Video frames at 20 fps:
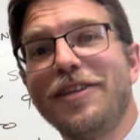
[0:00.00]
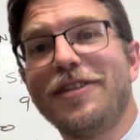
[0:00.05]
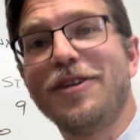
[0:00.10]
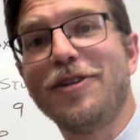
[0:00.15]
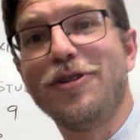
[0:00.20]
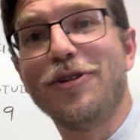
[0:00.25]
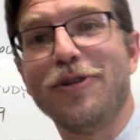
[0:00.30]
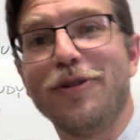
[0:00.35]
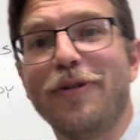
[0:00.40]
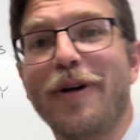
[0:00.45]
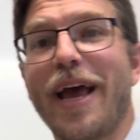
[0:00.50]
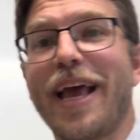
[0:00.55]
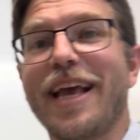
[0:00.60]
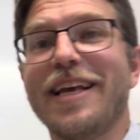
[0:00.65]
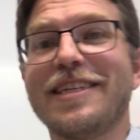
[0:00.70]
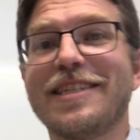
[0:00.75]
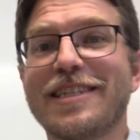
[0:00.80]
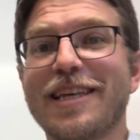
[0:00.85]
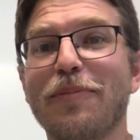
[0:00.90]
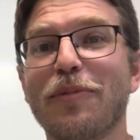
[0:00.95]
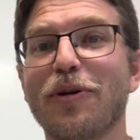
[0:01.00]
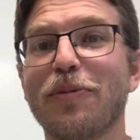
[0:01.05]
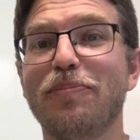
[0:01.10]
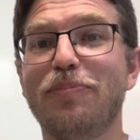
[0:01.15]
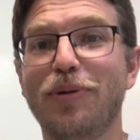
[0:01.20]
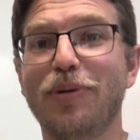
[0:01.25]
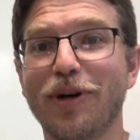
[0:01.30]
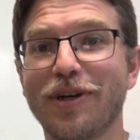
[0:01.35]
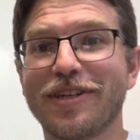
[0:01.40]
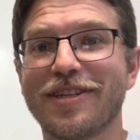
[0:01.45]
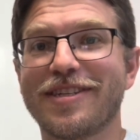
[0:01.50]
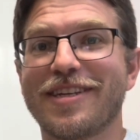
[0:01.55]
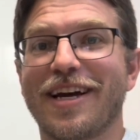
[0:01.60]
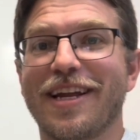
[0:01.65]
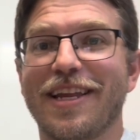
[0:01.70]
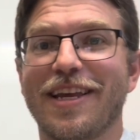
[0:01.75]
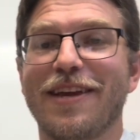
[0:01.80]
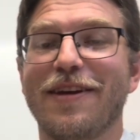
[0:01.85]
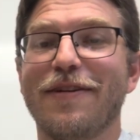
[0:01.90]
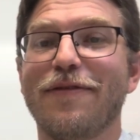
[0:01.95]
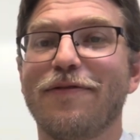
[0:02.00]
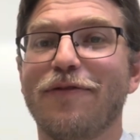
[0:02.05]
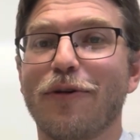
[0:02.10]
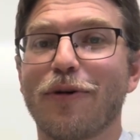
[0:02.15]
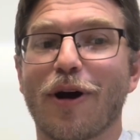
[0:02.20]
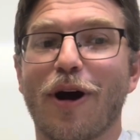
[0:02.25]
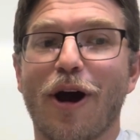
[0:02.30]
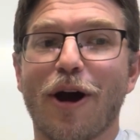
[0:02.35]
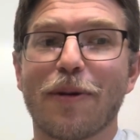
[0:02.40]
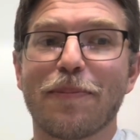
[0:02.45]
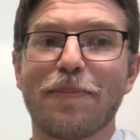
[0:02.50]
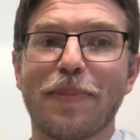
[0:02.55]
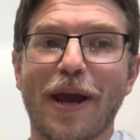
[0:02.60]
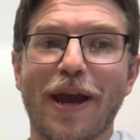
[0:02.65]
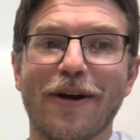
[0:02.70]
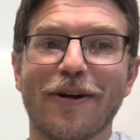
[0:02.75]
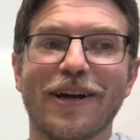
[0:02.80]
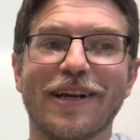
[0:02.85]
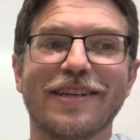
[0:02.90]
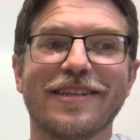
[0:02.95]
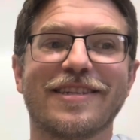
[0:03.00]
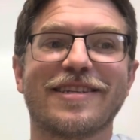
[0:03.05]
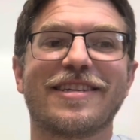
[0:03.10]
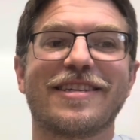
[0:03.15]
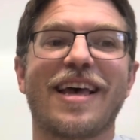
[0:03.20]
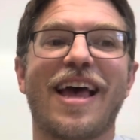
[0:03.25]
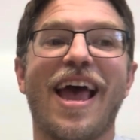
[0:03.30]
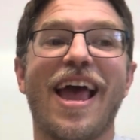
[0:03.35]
to do a summer book study for our parents,